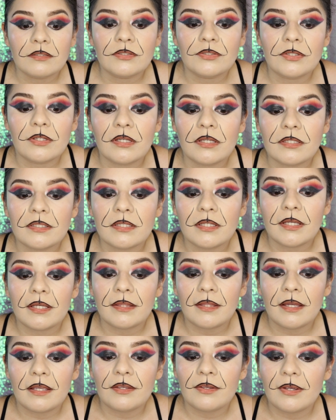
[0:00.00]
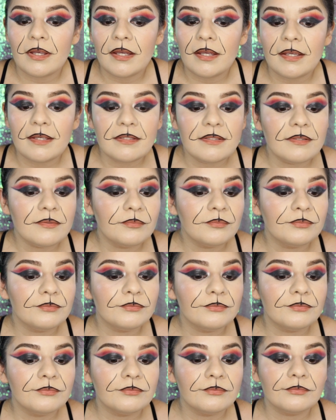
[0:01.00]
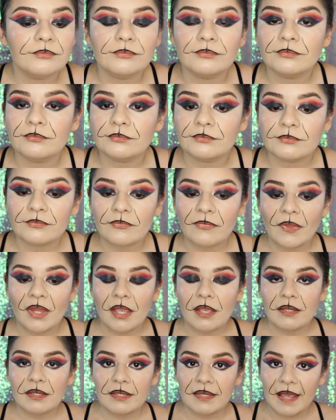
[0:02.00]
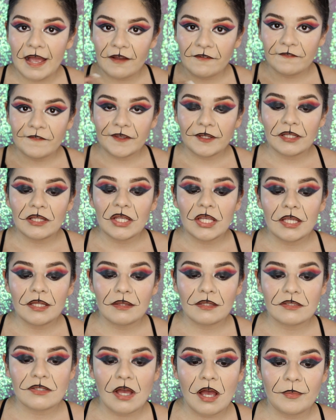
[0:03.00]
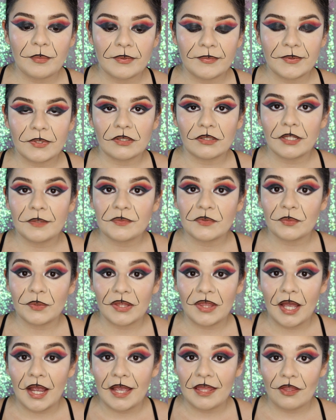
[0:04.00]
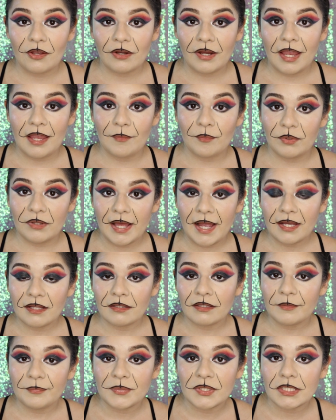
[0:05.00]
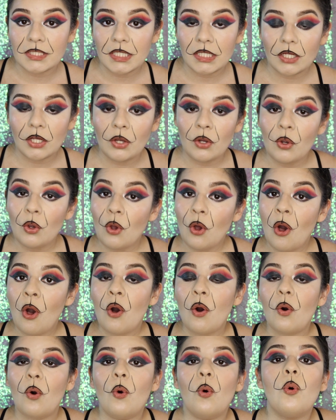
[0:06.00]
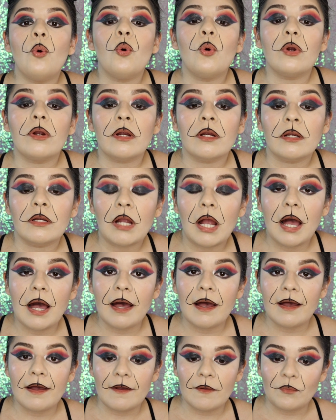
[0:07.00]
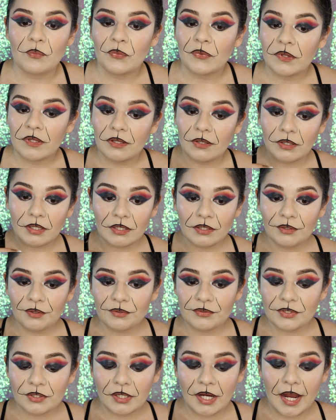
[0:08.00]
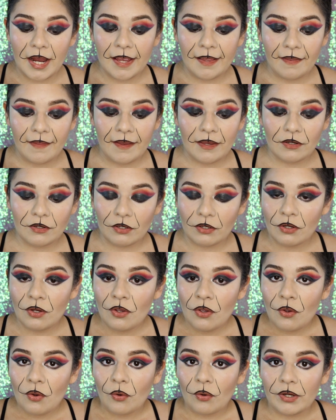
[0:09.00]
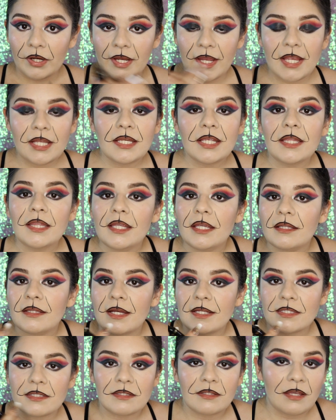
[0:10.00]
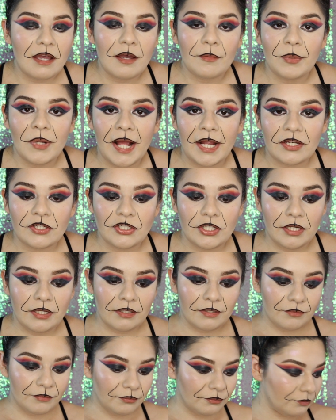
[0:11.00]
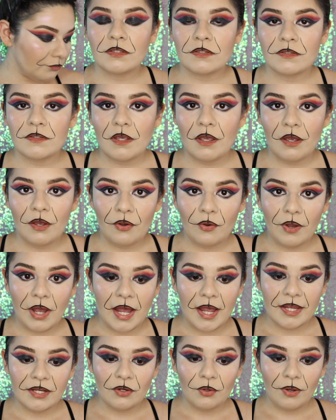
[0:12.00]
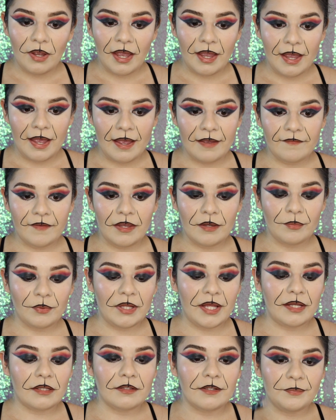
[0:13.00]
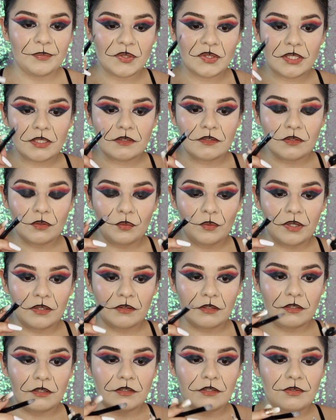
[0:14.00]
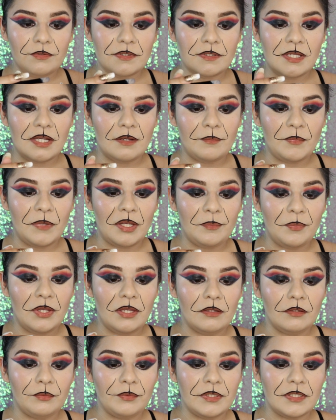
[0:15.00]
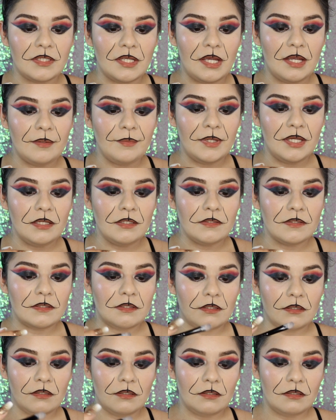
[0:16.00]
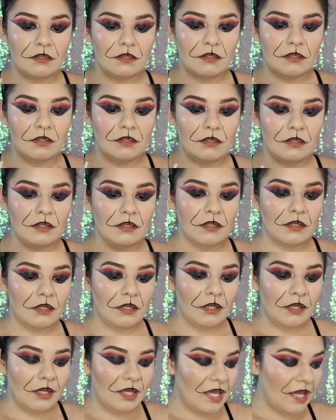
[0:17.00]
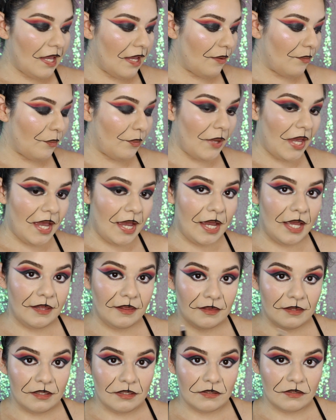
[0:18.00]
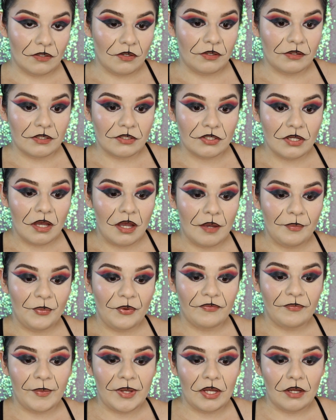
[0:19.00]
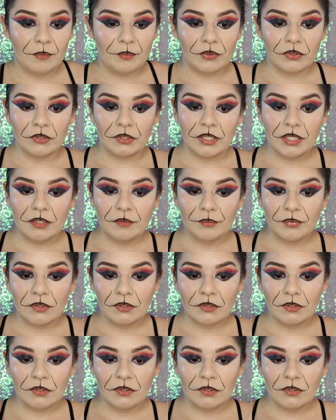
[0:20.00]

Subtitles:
Just like that, you guys. Now fill in the top of your lips with either a black lipstick or you can use your eyeliner or anything that's a black shade. So I don't have a black lipstick, so what I'm going to do is take my P. Louise eye base and pat this on the top of my upper lip.